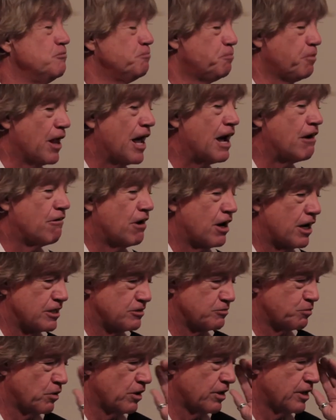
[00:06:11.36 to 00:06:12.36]

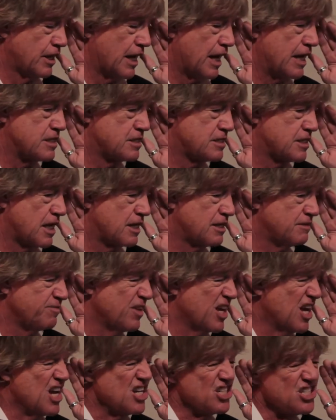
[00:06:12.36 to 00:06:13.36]
Plowright one day said,
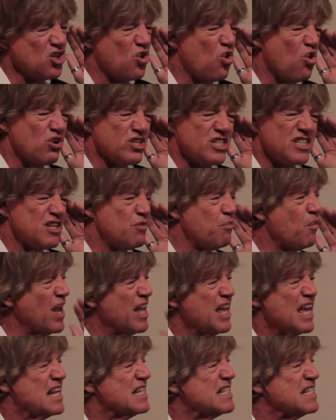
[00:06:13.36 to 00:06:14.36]
she
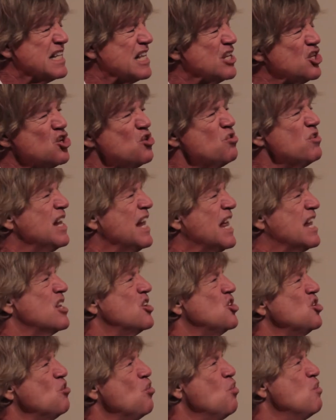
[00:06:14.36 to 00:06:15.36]
said, you and
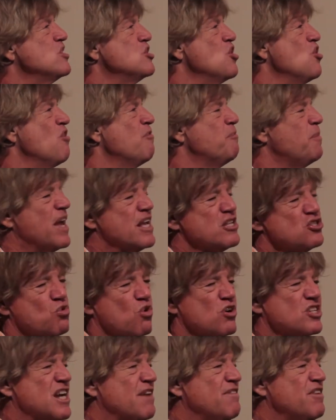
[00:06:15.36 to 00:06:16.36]
Leonard, you're always going off playing
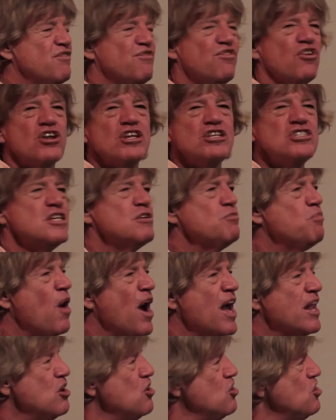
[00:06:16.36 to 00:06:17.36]
squash, having fun. She said,
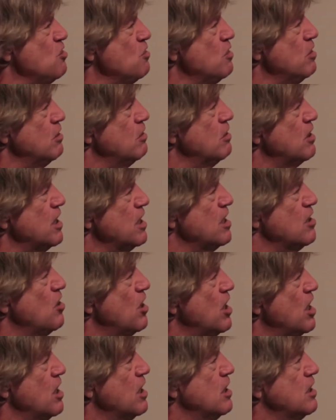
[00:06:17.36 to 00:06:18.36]
why don't you,
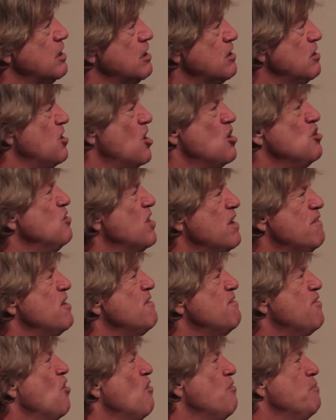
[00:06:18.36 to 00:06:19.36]
you know, you never
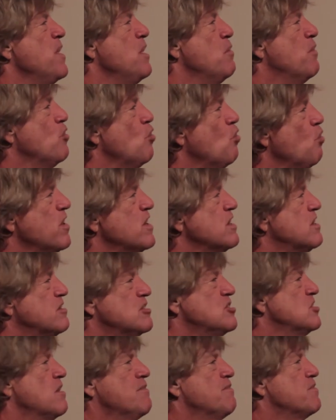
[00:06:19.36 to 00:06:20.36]
involve me with all
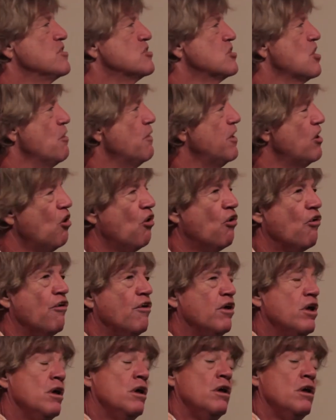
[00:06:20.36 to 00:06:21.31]
the stuff that's going on.